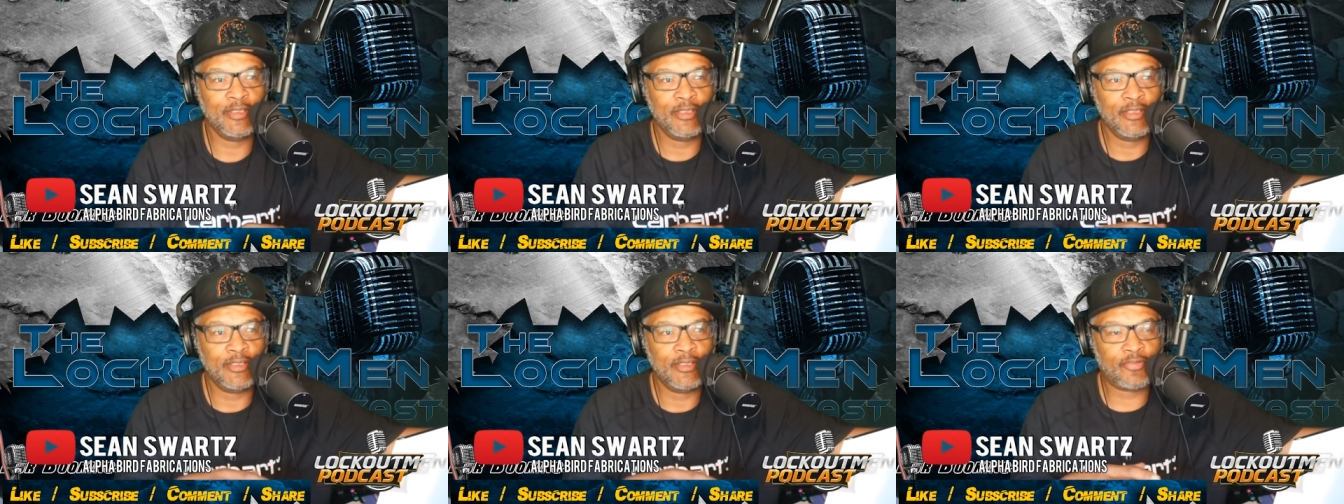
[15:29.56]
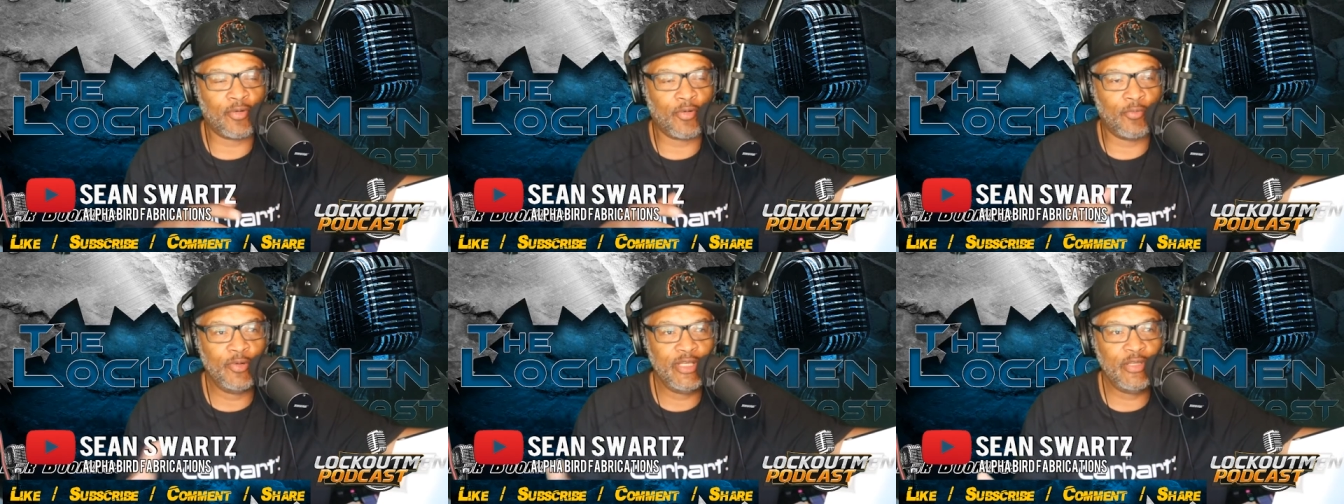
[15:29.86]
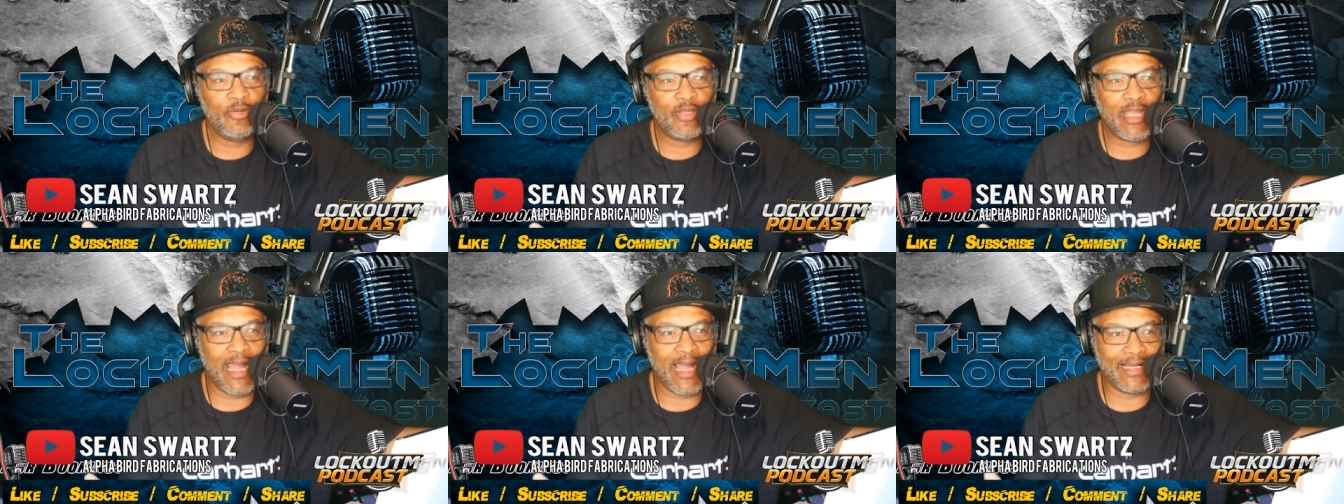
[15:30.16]
So when
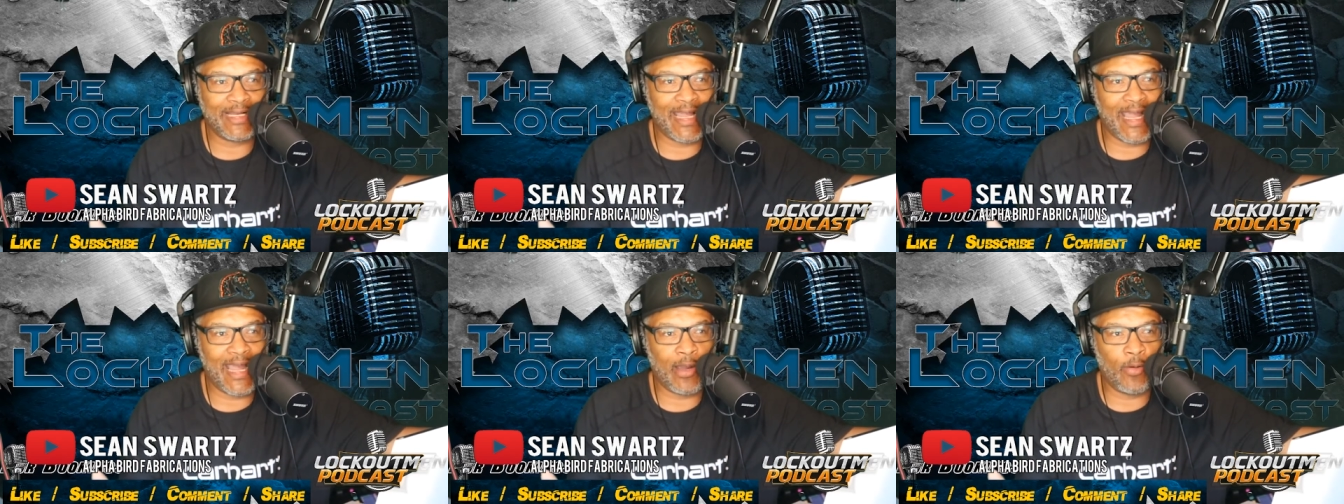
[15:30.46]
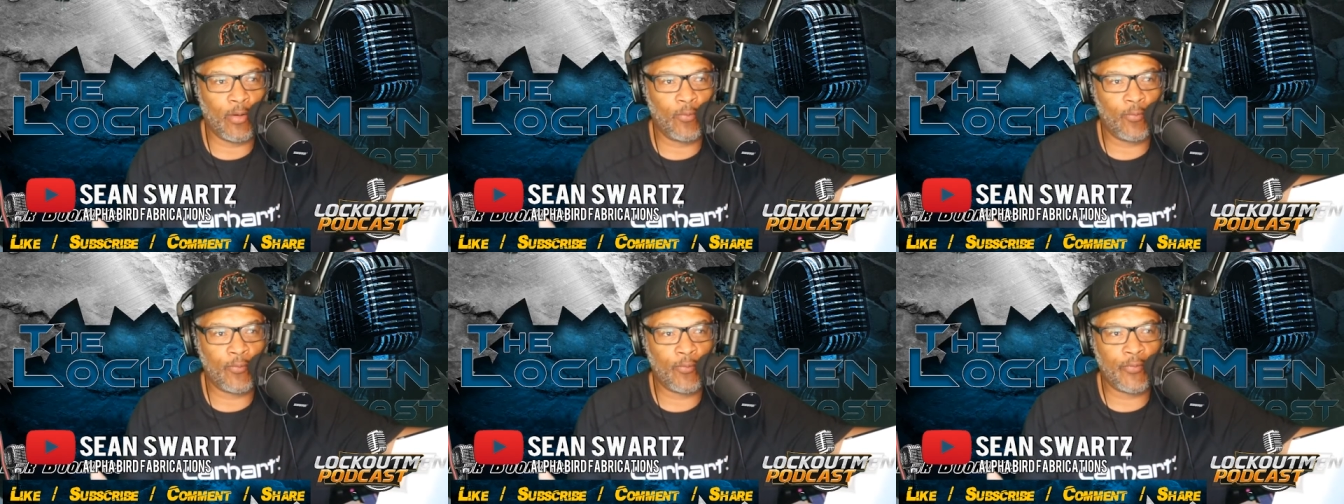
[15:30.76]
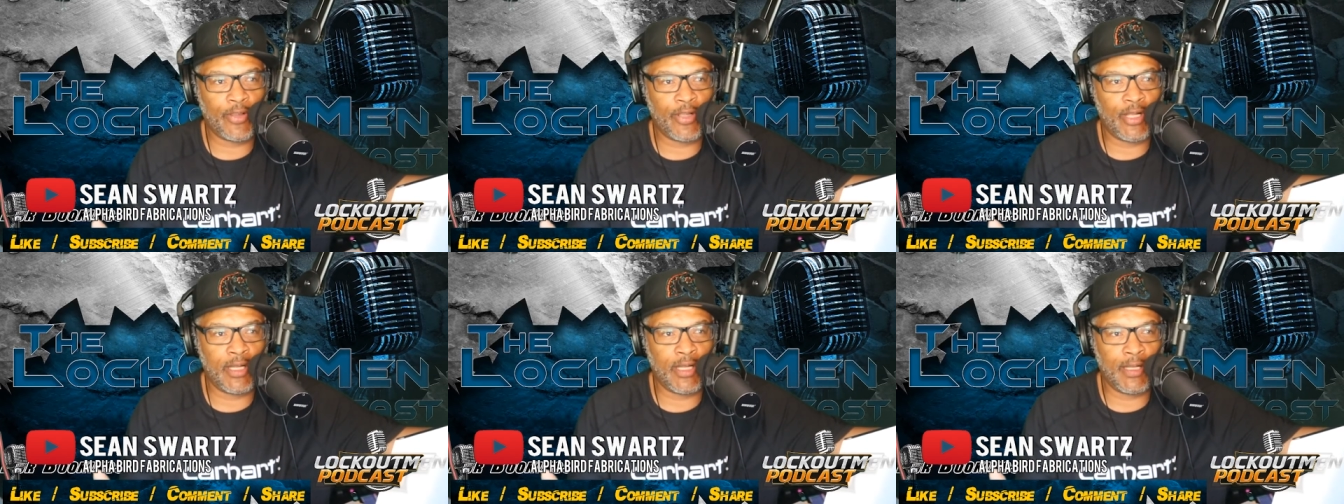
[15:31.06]
you got out,
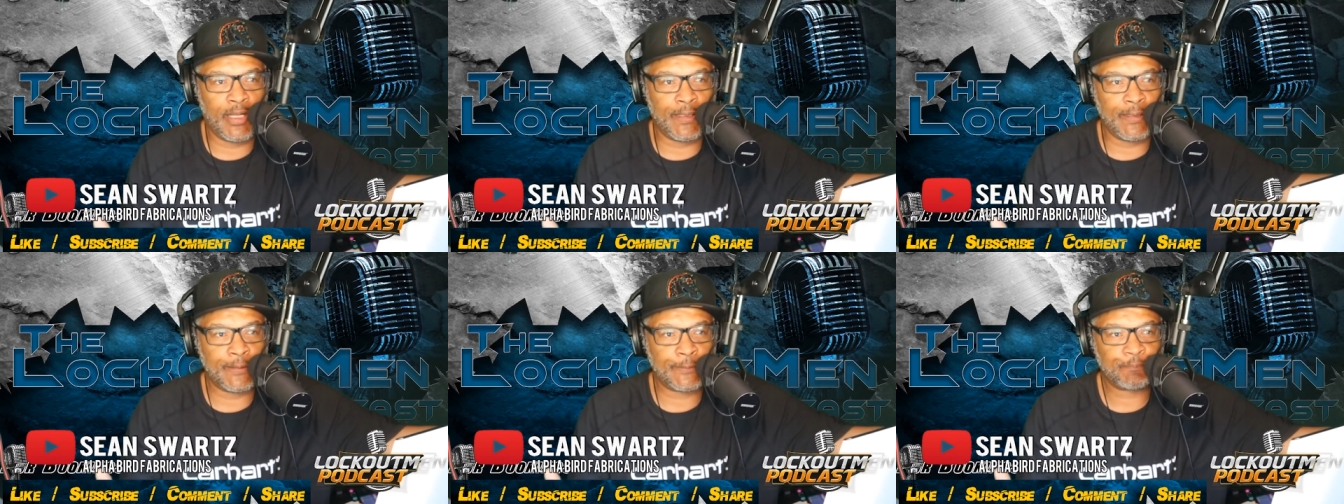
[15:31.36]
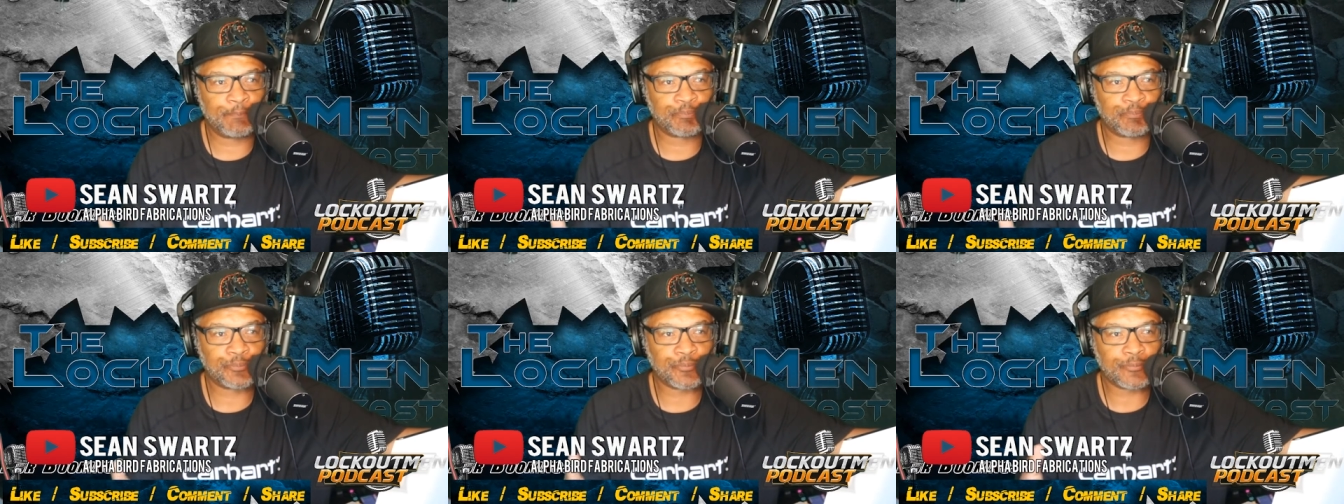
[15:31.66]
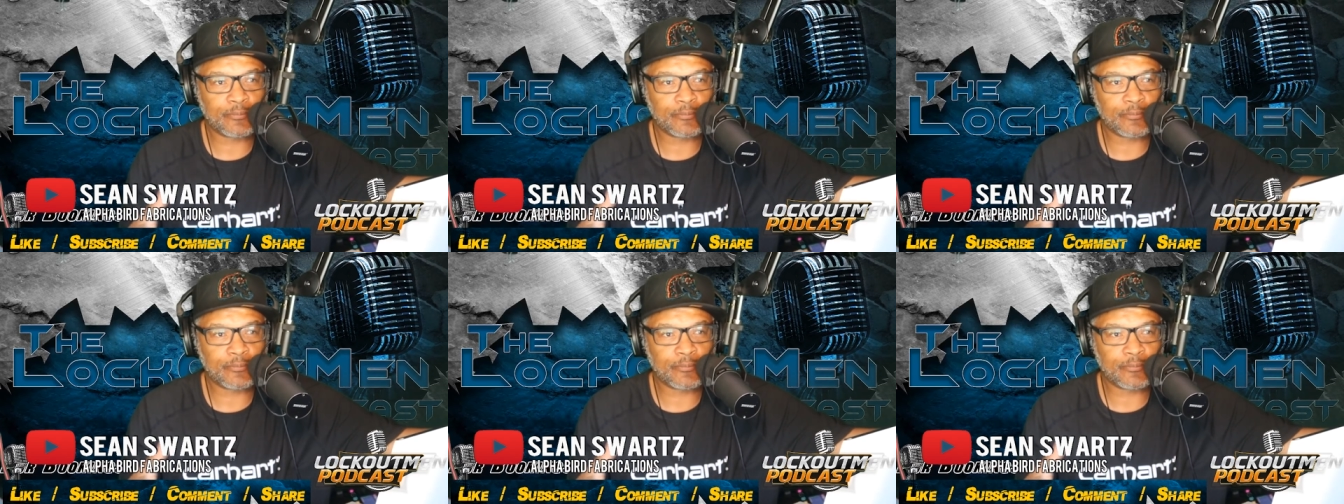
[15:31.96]
um,